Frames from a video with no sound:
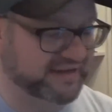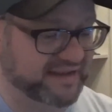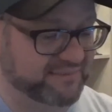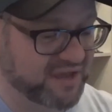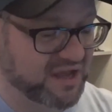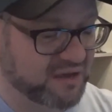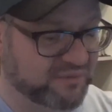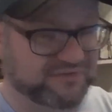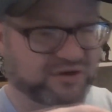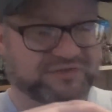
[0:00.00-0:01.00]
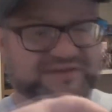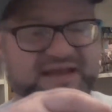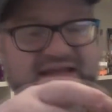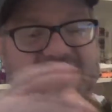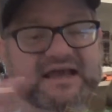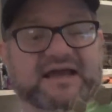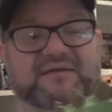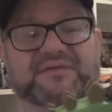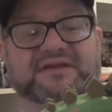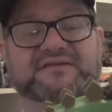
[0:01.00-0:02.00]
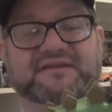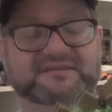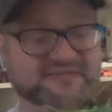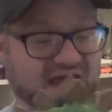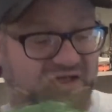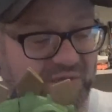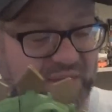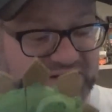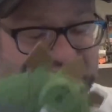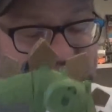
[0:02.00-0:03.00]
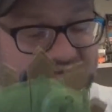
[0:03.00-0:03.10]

him. We've got the Snarl, the Wei Zhang